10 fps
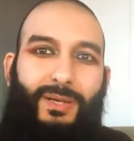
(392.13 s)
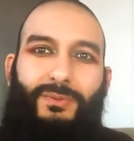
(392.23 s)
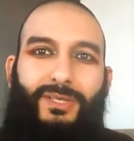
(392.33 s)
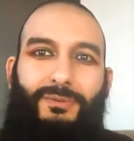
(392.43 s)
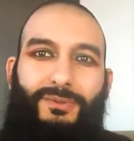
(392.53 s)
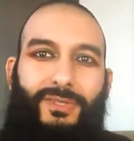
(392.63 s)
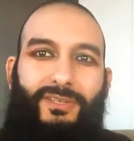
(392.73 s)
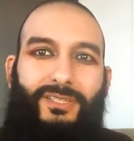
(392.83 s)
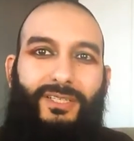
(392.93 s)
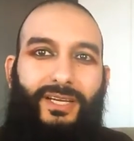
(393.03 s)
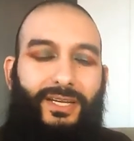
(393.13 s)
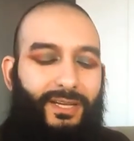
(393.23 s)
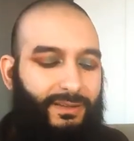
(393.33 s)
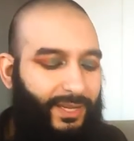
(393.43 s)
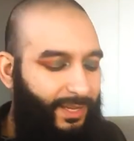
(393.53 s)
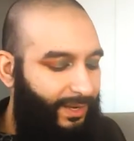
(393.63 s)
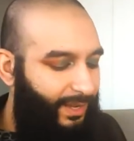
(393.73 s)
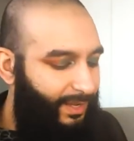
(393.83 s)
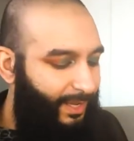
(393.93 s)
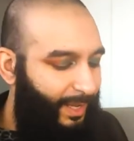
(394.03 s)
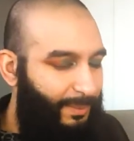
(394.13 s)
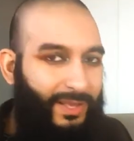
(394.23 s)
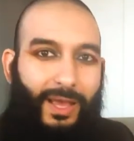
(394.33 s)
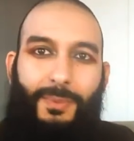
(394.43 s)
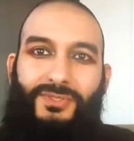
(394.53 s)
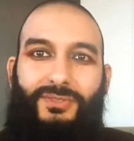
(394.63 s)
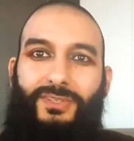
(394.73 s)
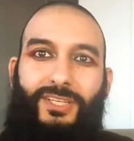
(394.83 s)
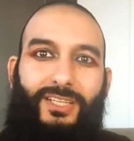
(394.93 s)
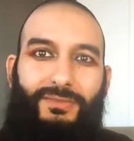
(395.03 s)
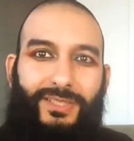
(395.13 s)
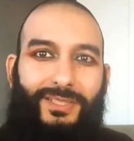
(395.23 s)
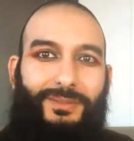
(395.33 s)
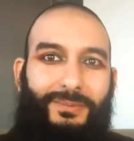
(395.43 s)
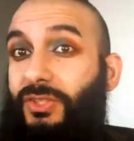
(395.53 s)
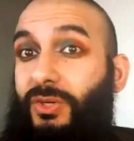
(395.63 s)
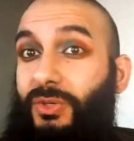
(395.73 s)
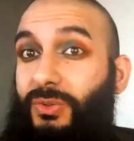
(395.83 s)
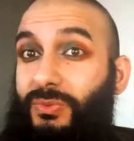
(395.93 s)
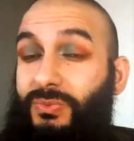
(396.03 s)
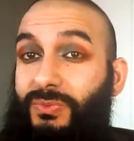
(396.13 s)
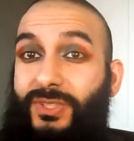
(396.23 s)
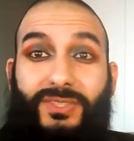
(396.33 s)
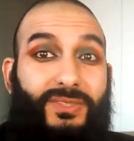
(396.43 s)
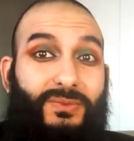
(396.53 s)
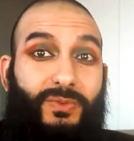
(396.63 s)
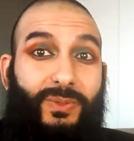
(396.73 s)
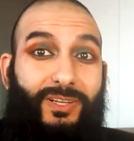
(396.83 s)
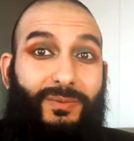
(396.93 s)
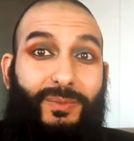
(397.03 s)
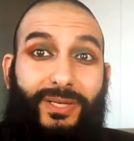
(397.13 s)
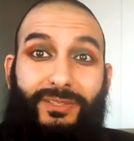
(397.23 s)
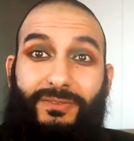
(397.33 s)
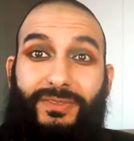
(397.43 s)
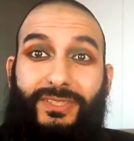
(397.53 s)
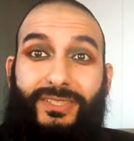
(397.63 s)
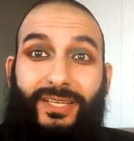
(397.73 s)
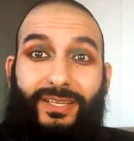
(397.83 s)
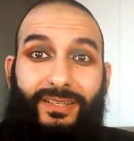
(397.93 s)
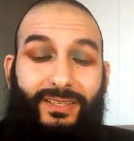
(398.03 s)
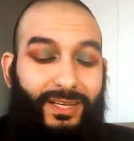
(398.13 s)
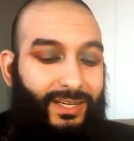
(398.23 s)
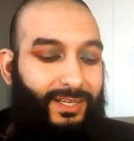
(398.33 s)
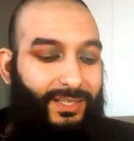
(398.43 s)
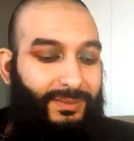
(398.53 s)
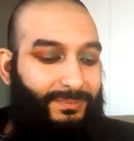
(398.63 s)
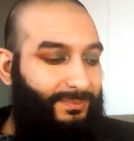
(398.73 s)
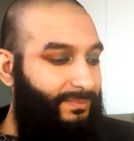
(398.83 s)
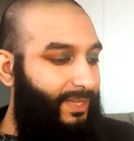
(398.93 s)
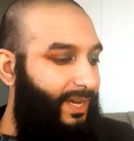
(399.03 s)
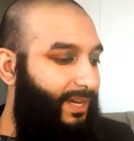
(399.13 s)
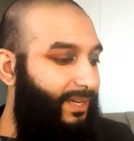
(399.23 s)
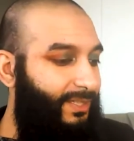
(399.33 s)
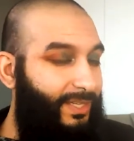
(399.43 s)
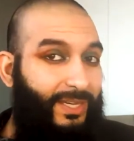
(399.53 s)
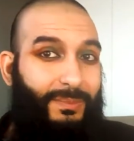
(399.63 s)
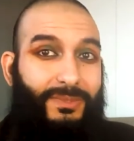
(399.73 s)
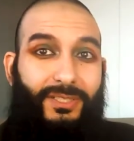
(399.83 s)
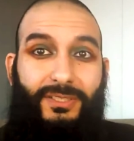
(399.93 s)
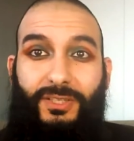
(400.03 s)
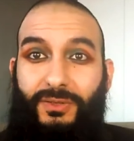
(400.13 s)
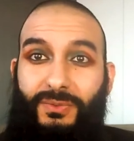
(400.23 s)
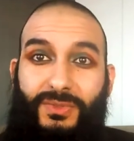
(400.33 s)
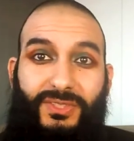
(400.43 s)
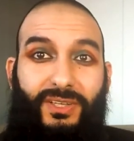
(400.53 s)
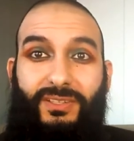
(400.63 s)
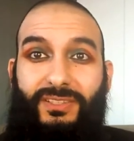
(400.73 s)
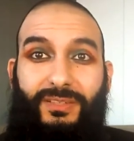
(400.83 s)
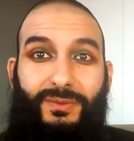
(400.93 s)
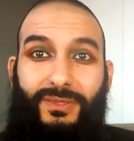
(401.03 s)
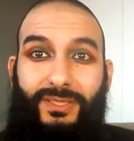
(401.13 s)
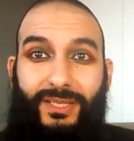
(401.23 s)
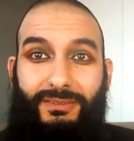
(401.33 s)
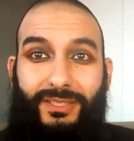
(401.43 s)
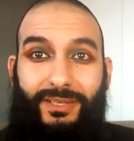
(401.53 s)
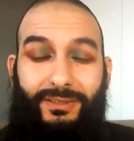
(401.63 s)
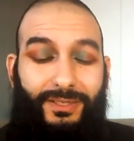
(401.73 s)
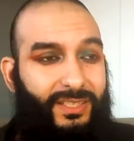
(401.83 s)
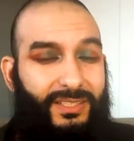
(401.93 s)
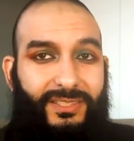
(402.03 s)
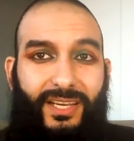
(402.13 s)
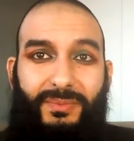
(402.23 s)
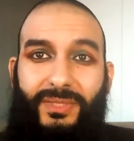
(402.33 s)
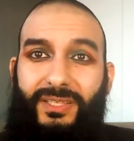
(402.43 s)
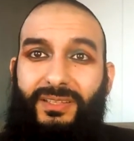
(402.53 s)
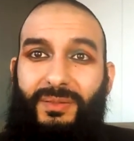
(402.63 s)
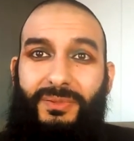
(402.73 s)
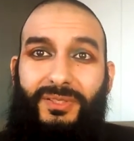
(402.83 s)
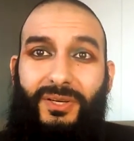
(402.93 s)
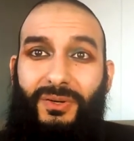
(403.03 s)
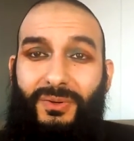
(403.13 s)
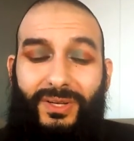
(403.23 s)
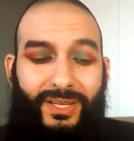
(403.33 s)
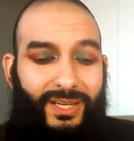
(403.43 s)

probably what I would wear on a night out, and I am absolutely loving it. So this will probably be my look for the day. I am gonna go stunt on everyone out there. Contact me, let me know